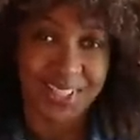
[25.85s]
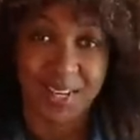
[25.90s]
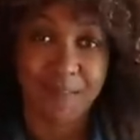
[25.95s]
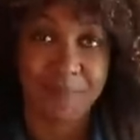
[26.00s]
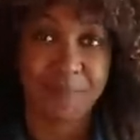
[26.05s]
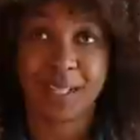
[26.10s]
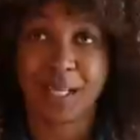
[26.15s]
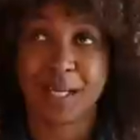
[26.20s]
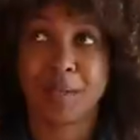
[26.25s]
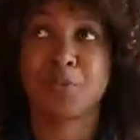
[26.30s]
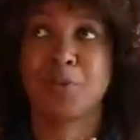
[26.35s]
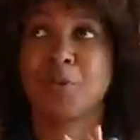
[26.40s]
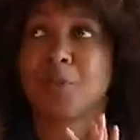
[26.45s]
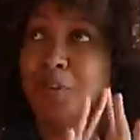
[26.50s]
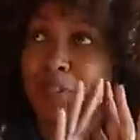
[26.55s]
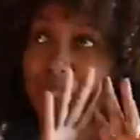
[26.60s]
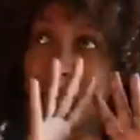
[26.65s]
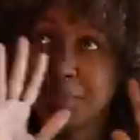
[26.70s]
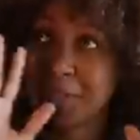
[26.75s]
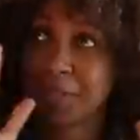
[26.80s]
I feel like I'm doing
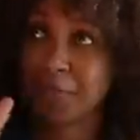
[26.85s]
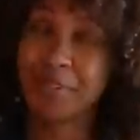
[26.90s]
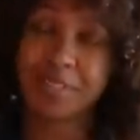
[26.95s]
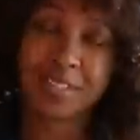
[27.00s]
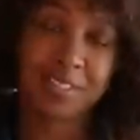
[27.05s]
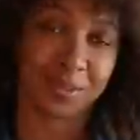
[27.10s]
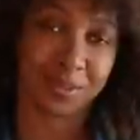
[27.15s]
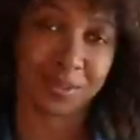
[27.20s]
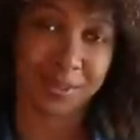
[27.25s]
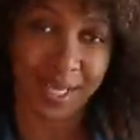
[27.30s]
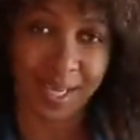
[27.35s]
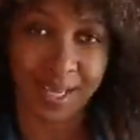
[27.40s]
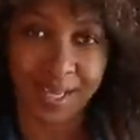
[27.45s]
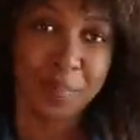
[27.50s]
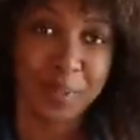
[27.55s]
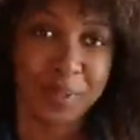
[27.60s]
videos every single day,